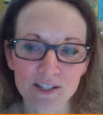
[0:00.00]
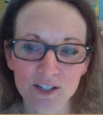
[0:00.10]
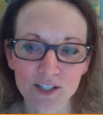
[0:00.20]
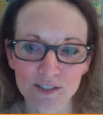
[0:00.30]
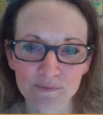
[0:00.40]

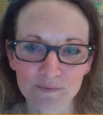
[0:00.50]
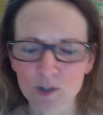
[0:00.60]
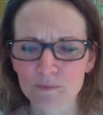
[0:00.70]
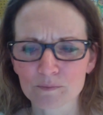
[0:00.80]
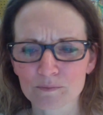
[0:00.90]
good
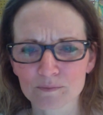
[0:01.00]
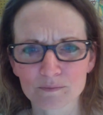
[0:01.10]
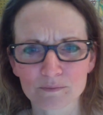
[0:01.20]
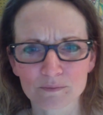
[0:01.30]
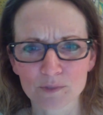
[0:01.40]
or
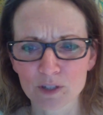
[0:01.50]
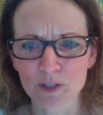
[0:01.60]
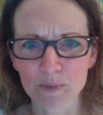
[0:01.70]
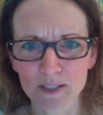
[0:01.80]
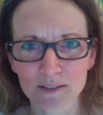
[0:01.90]

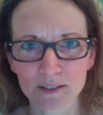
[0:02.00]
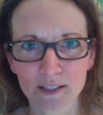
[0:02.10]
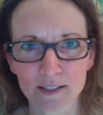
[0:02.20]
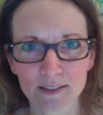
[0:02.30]
creepy. Yeah.